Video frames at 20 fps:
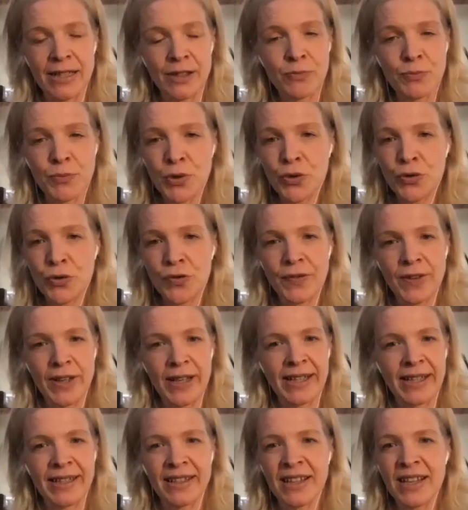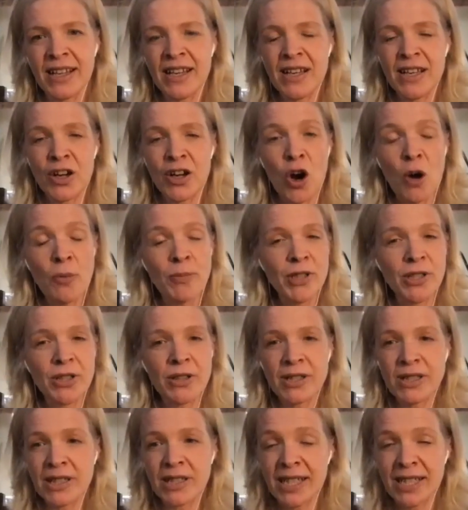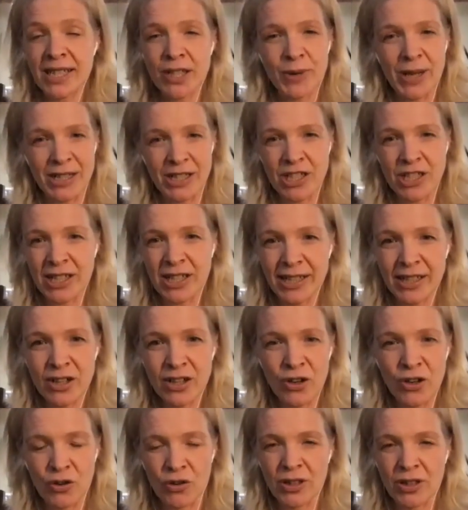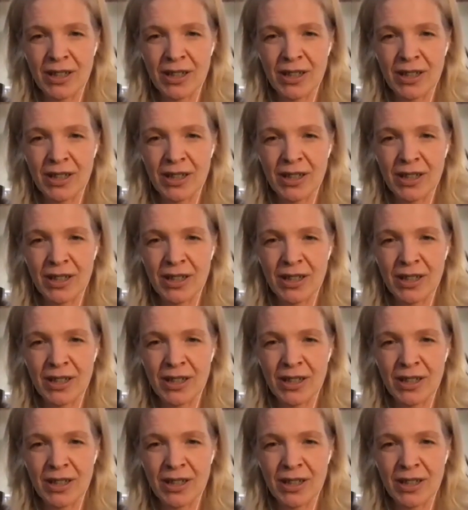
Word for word: moving, opportunity to actually cook.